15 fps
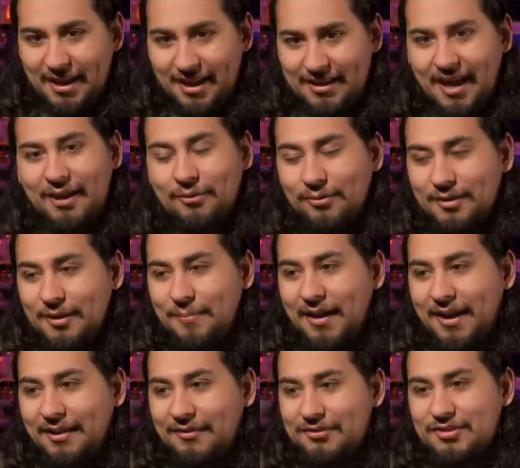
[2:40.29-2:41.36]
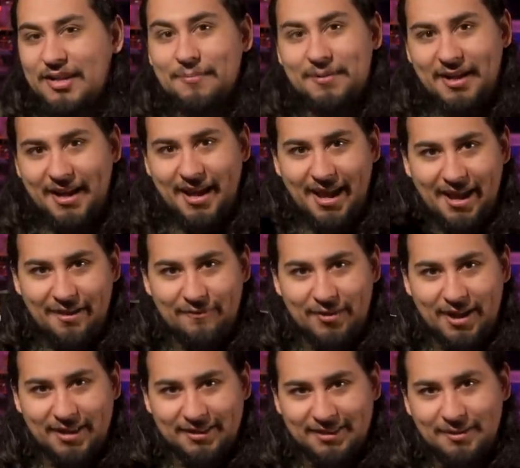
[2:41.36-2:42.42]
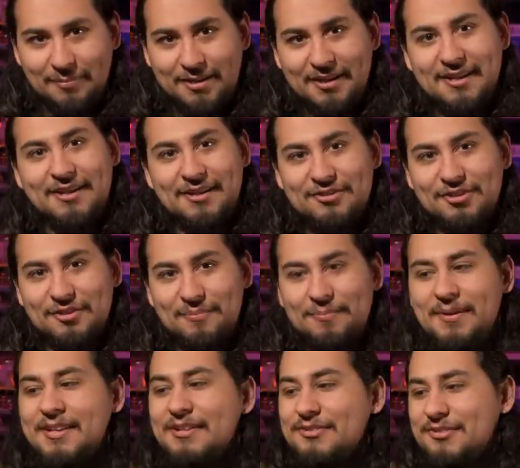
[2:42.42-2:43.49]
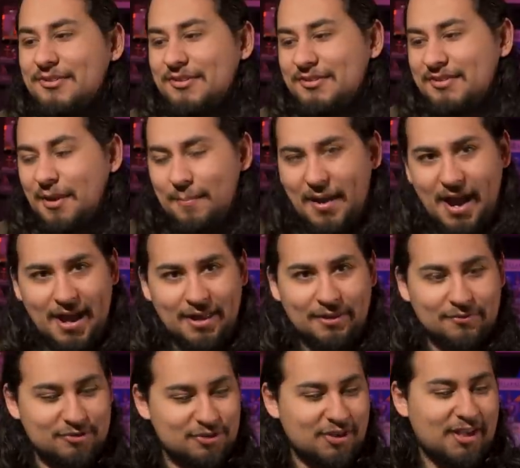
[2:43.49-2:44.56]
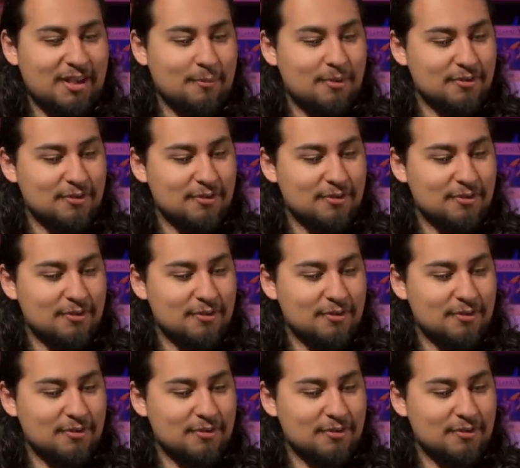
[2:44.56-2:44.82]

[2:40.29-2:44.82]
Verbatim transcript: not only a pile of shame, but I have a limited edition miniatures pile of shame.